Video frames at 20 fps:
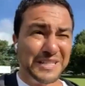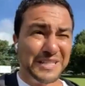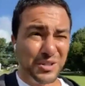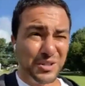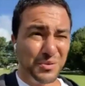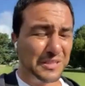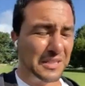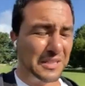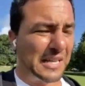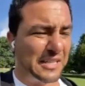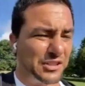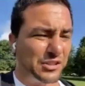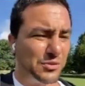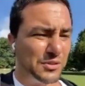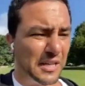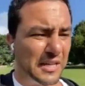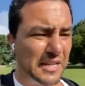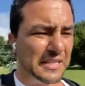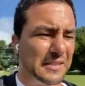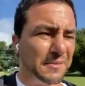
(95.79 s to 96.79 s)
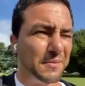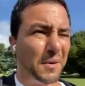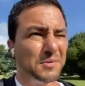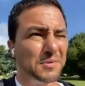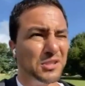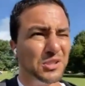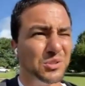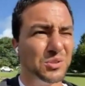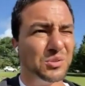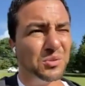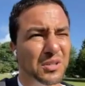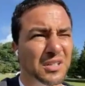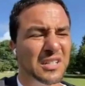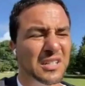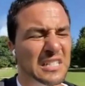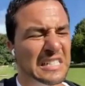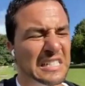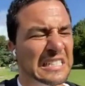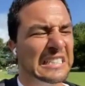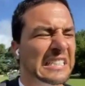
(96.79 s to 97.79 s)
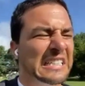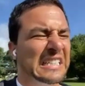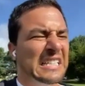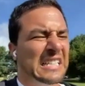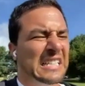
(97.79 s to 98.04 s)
which I've been doing the last 2 days, I'm up to